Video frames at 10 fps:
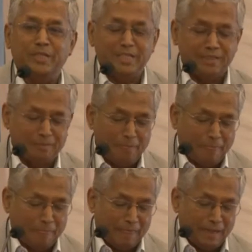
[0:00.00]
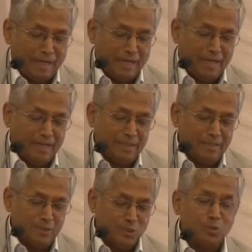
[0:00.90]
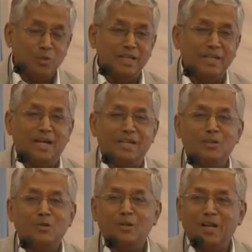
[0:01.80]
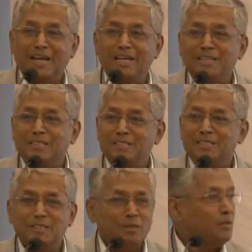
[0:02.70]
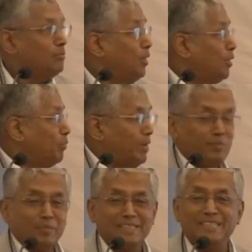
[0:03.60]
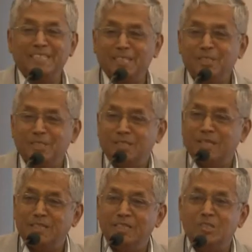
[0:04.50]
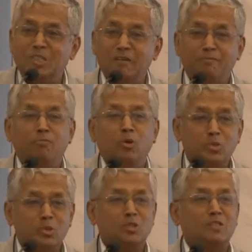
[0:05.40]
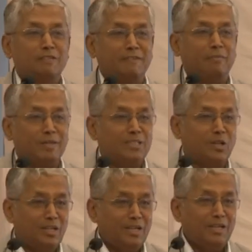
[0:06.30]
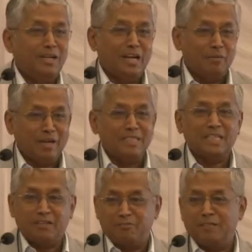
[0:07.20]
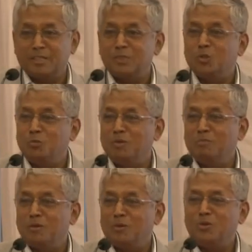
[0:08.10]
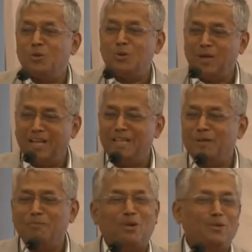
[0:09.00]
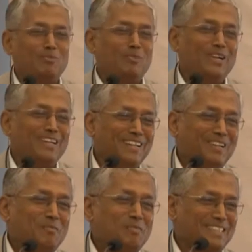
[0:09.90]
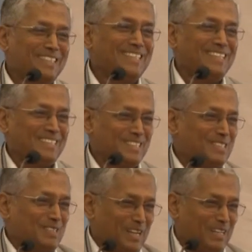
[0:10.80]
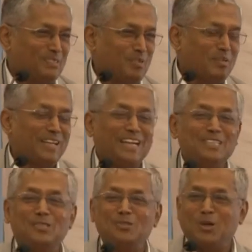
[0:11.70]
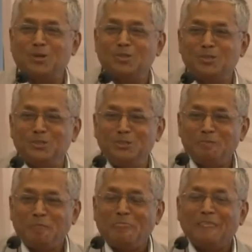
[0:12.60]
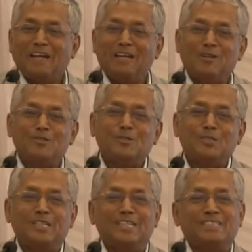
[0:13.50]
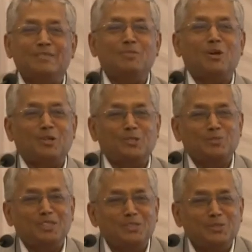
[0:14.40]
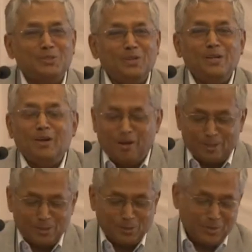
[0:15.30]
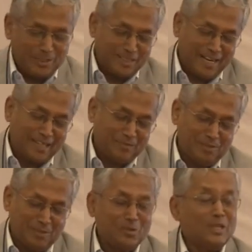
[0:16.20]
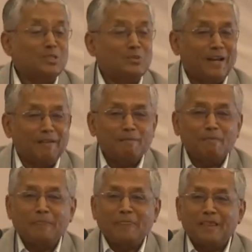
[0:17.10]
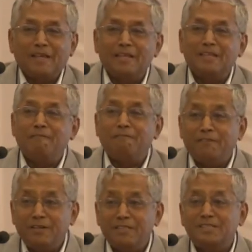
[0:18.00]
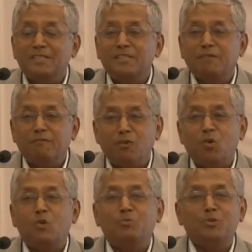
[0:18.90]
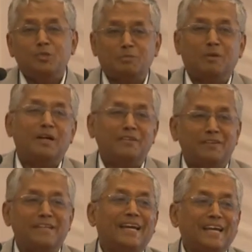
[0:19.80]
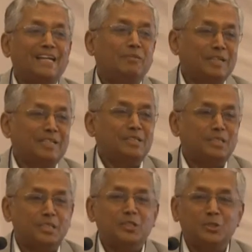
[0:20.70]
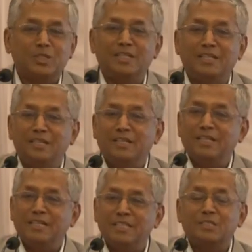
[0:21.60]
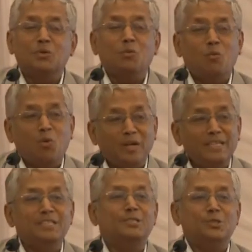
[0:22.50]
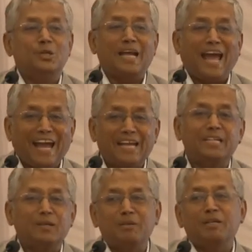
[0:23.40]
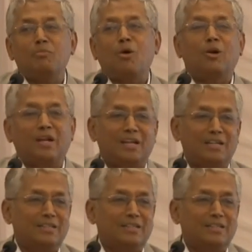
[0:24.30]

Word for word: it. And usually I don't like the PowerPoint presentations. I think Jeff Bezos of Amazon and myself, we are the two people who don't like the PowerPoint presentations. Uh, it will be nice to talk to you and also share some thoughts with you, also to interact with you as well. The first and the foremost part of any academic institution is what is your academic model?